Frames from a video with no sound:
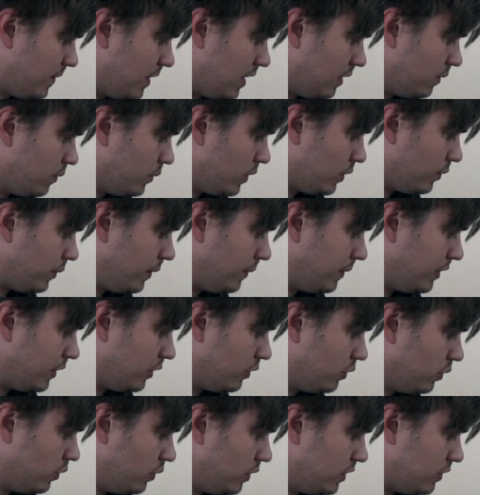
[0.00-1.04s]
And what we want
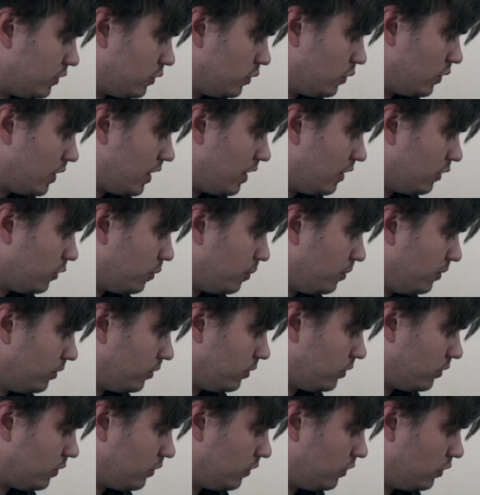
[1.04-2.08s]
to do is to
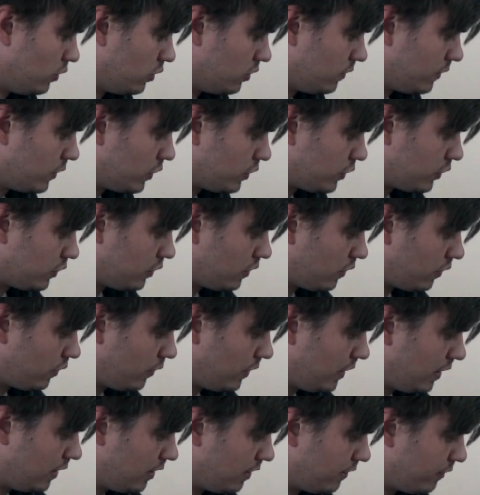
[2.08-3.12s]
output universe
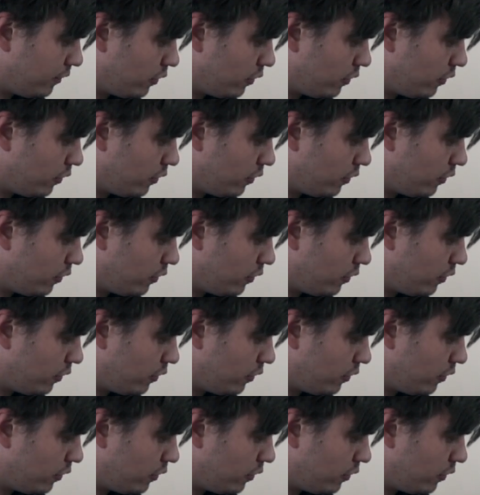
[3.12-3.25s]
3 and